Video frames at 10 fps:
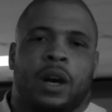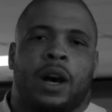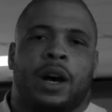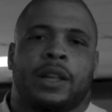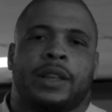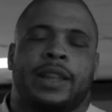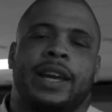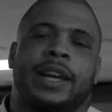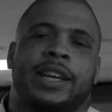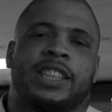The
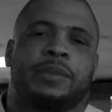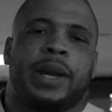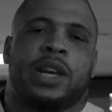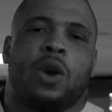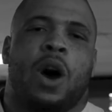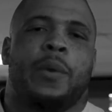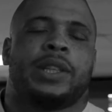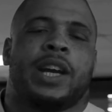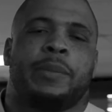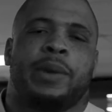thing is, man, you
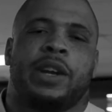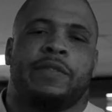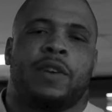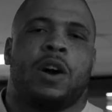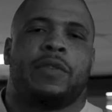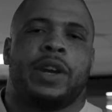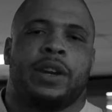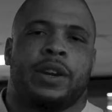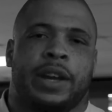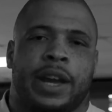always got to be evolving in
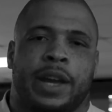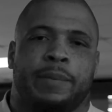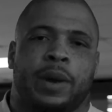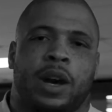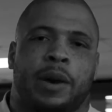your game.